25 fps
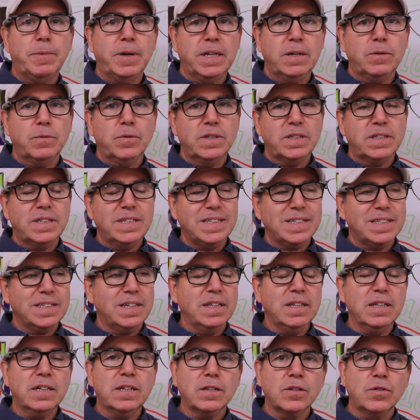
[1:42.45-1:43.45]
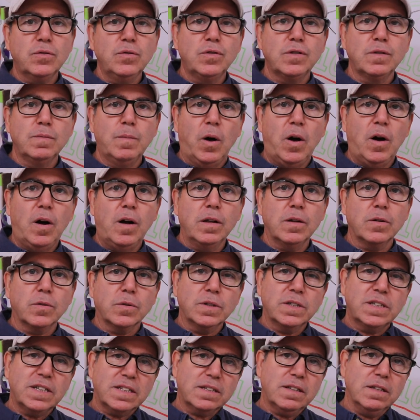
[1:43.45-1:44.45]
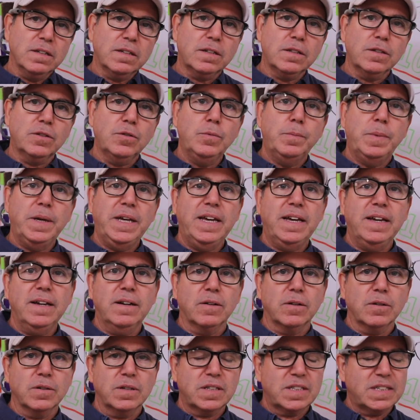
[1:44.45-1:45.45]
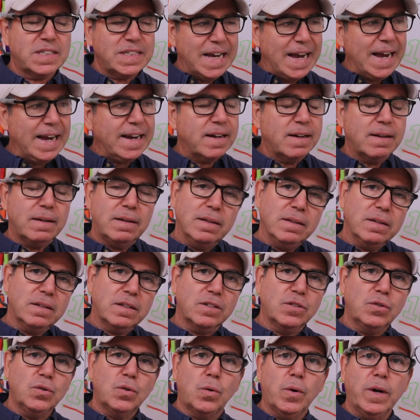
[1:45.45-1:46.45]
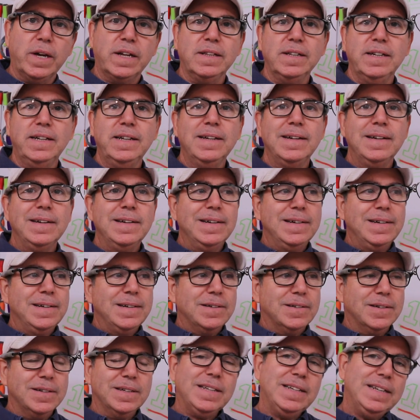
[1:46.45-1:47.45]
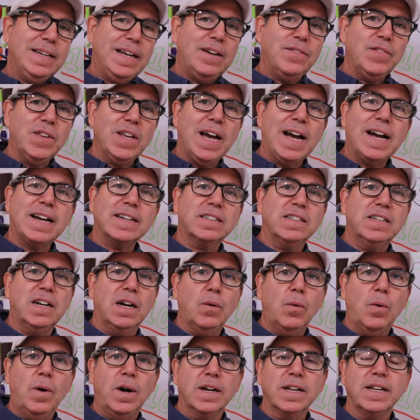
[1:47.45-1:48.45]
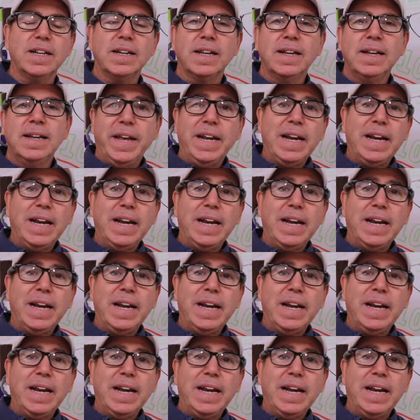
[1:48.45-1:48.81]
but it was just a little too small or just a little too big or it sank a little too quickly or it didn't have the action I wanted.